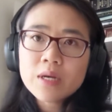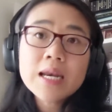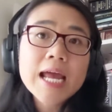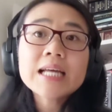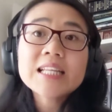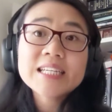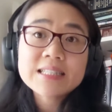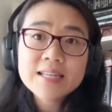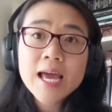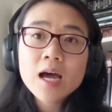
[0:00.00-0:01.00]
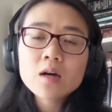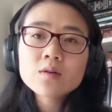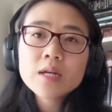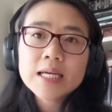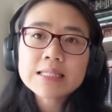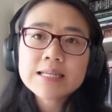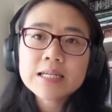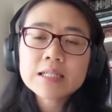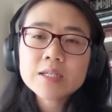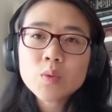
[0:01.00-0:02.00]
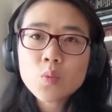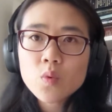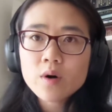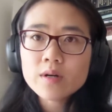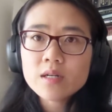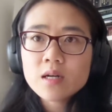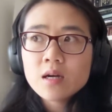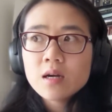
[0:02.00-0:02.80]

nailing down exactly what